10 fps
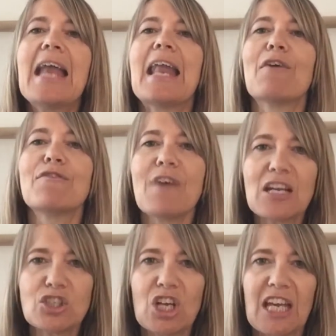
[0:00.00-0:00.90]
Now,
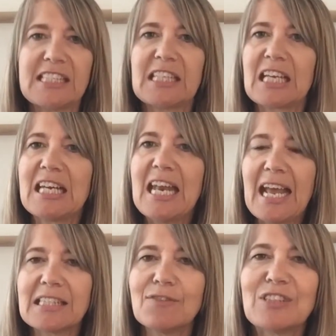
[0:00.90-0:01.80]
fascia is the
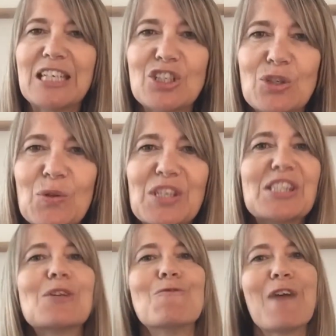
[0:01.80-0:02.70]
connective tissue that
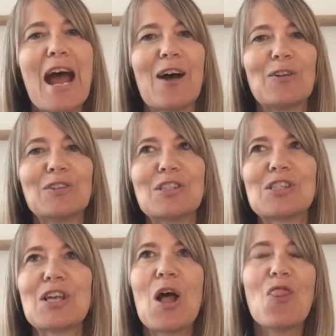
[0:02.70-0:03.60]

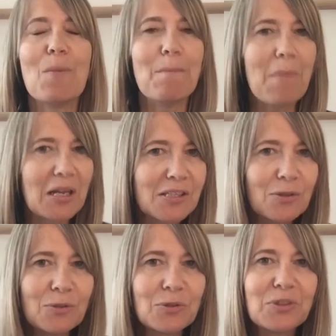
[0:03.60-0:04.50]
surrounds the
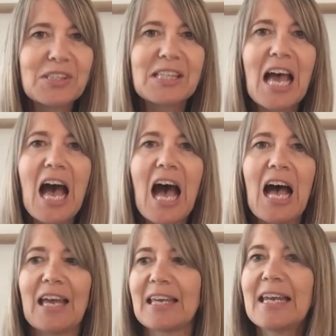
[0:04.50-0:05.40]
muscles,
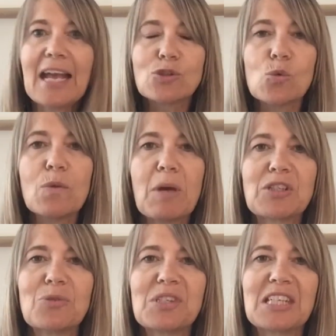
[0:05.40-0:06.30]
connects all the
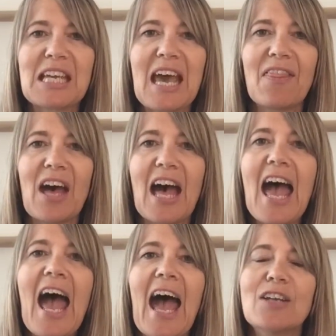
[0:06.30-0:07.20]
muscles together,
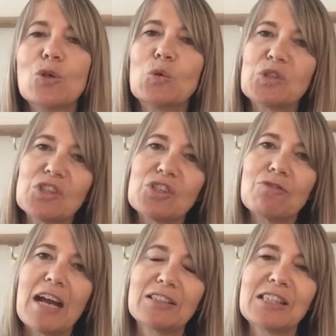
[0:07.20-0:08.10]
and it also
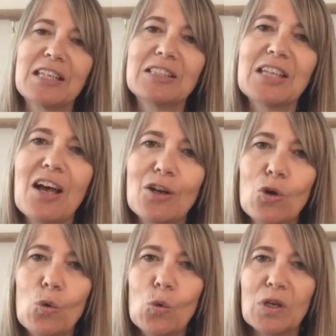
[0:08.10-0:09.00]
surrounds the
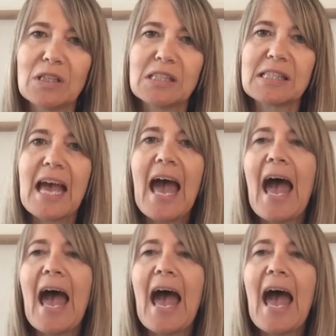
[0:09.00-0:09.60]
internal organs.